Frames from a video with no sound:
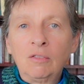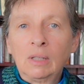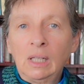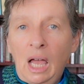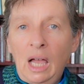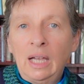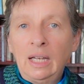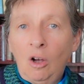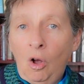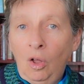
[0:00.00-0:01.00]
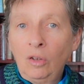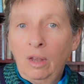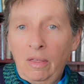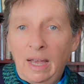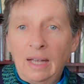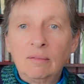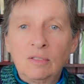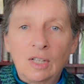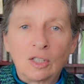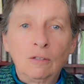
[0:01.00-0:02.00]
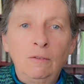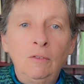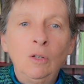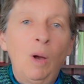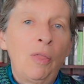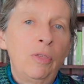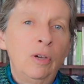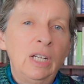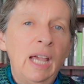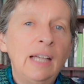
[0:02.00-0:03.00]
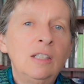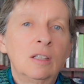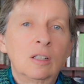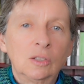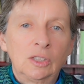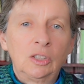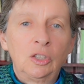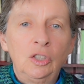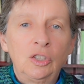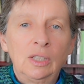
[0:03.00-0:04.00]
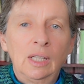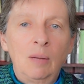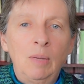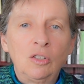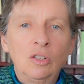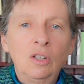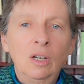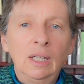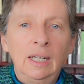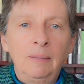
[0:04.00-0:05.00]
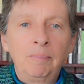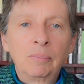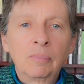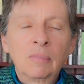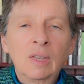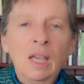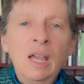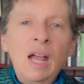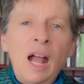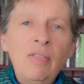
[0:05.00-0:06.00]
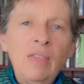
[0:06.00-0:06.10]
relying on that Section 5138 of the Constitution that I mentioned earlier. And